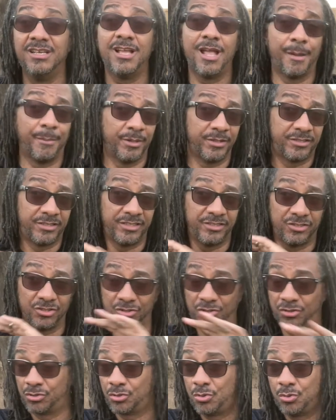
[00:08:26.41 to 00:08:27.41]
I'm going to teach a
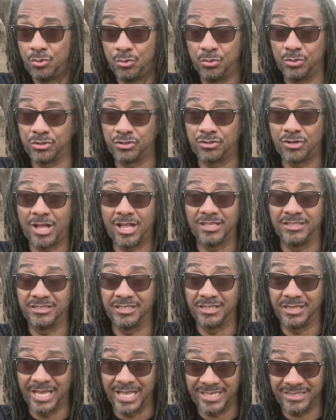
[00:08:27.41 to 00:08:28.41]
cool
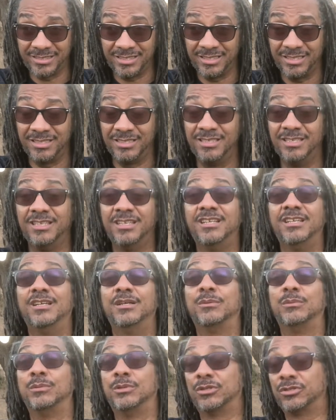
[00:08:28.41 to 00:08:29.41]
astrology lesson.
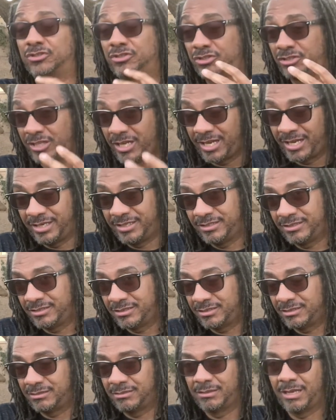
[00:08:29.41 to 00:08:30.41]
We'll exchange
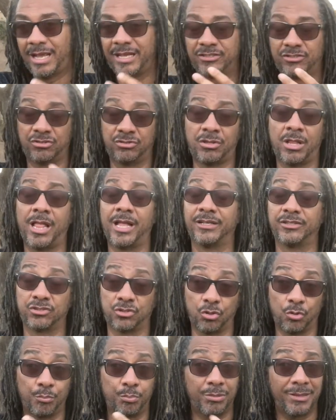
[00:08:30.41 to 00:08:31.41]

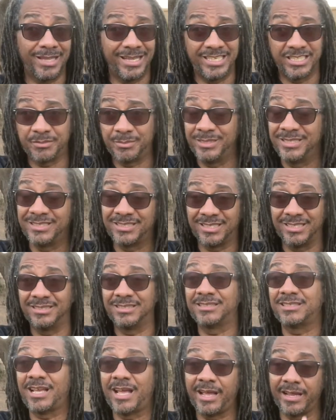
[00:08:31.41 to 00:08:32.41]
astrological placements,
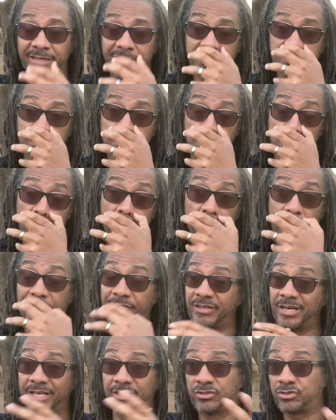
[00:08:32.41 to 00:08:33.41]
insights, have
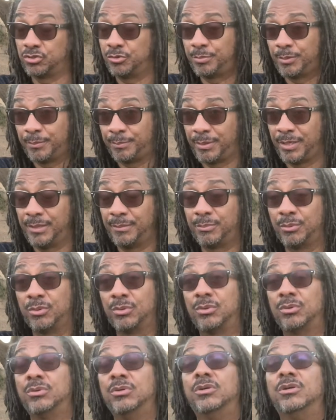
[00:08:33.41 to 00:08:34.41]
a nice group of
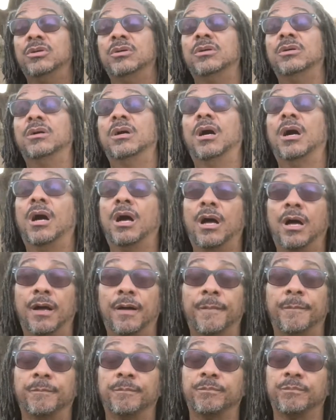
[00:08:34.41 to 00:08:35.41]
people, you
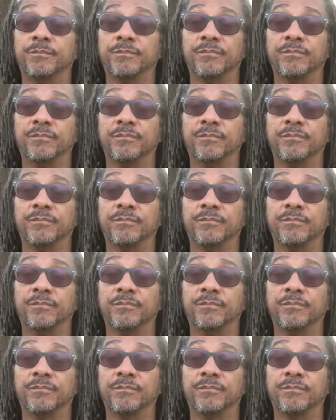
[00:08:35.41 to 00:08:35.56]
know,